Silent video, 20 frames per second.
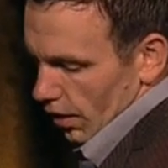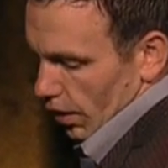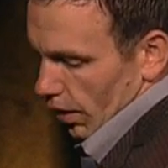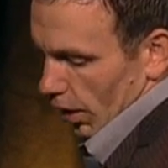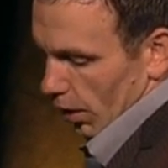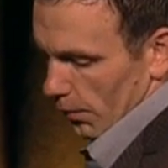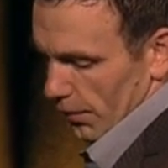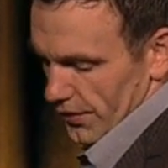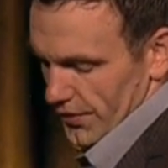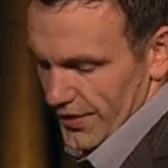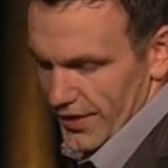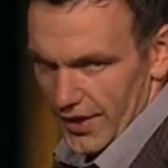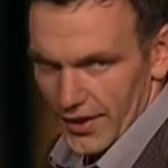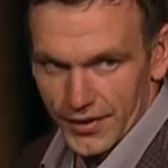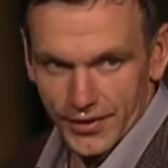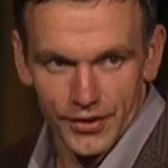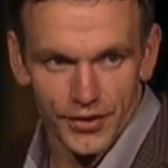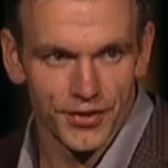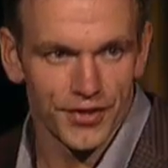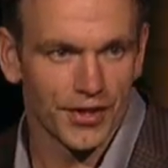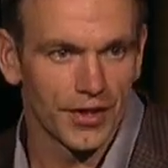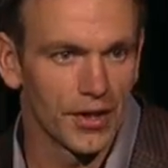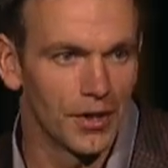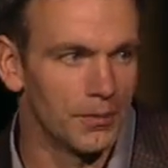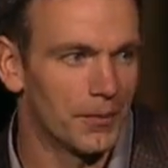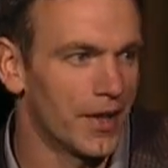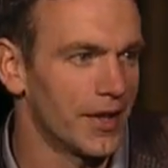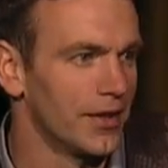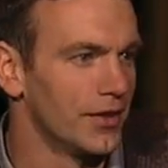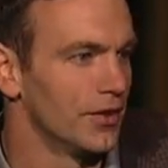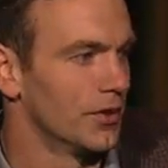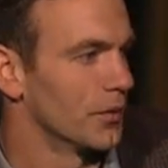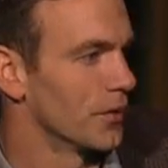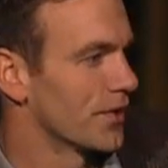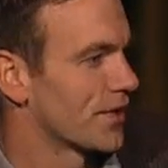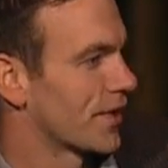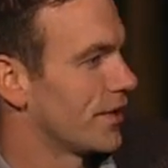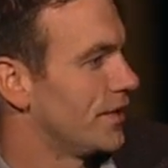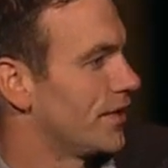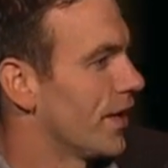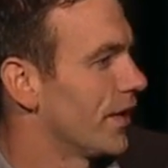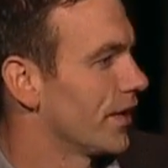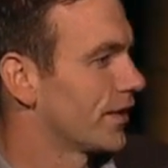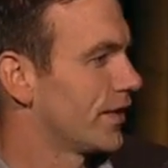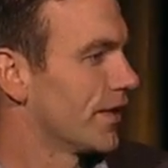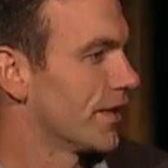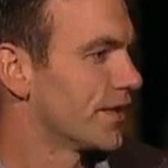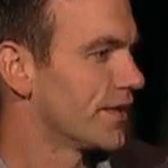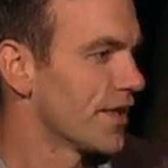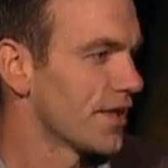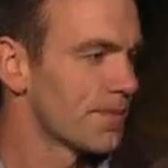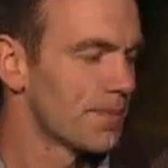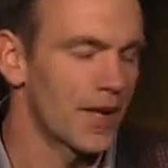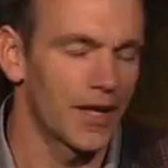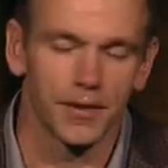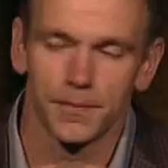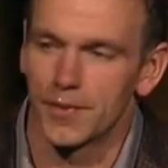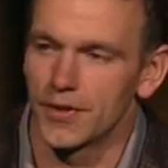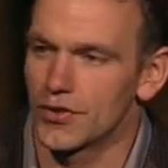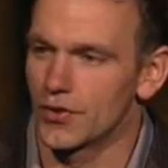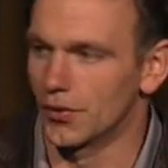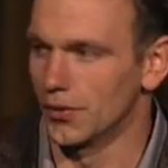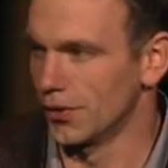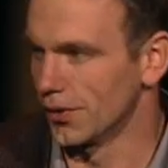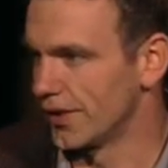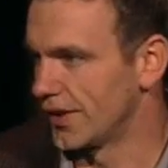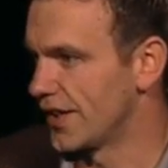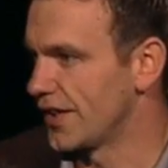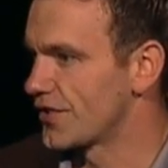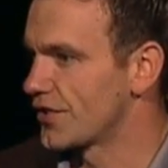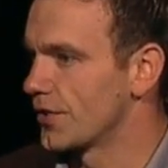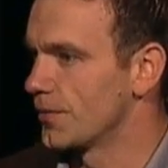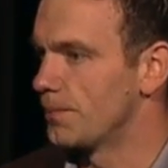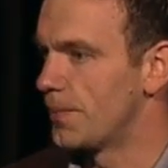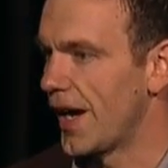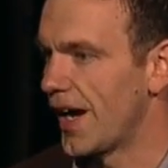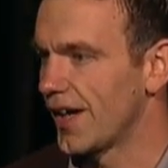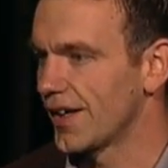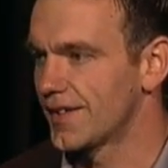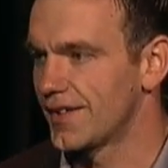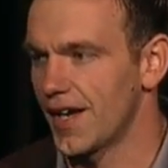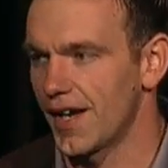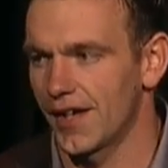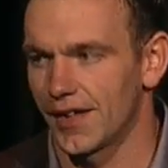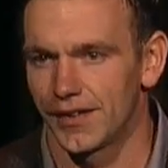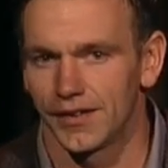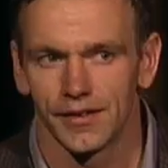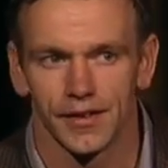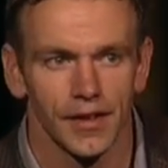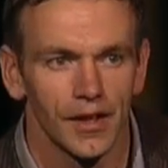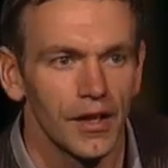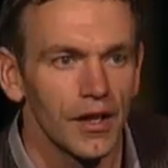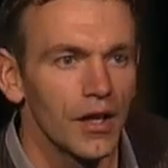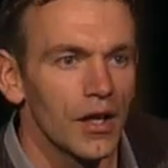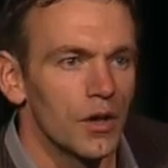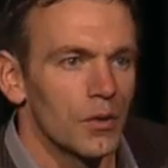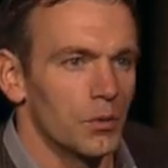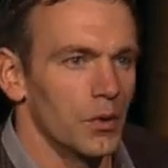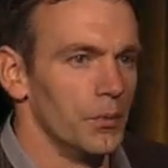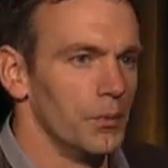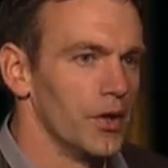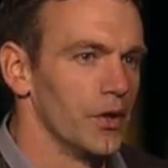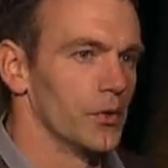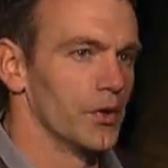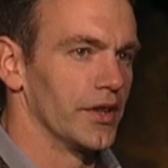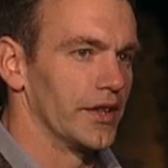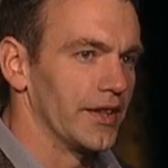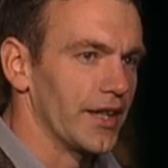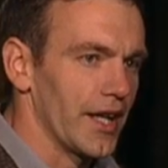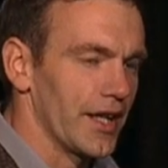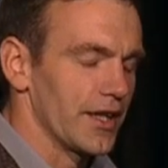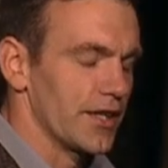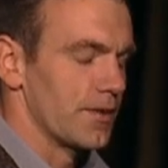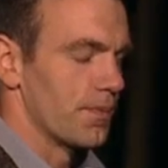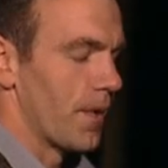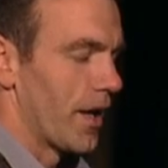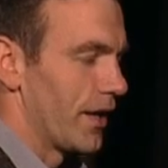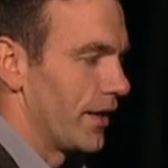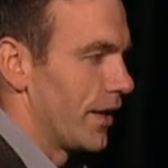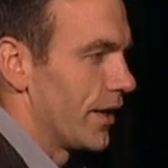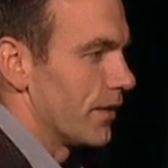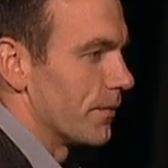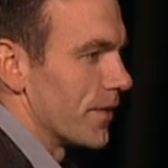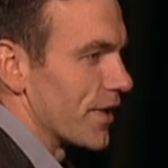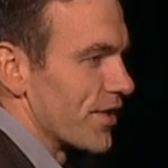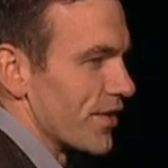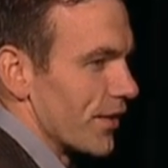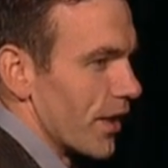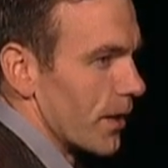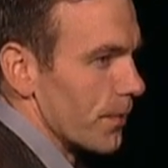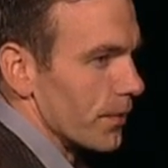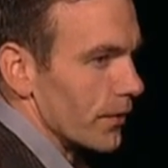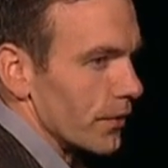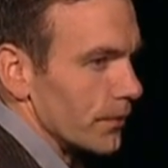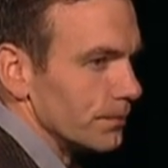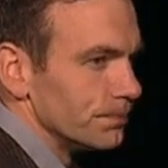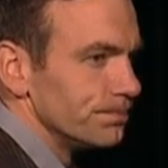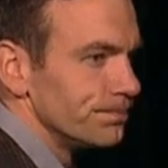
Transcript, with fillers: Almost ten years ago, my unit was conducting a dismounted patrol in eastern Baghdad when we were engaged by an enemy sniper.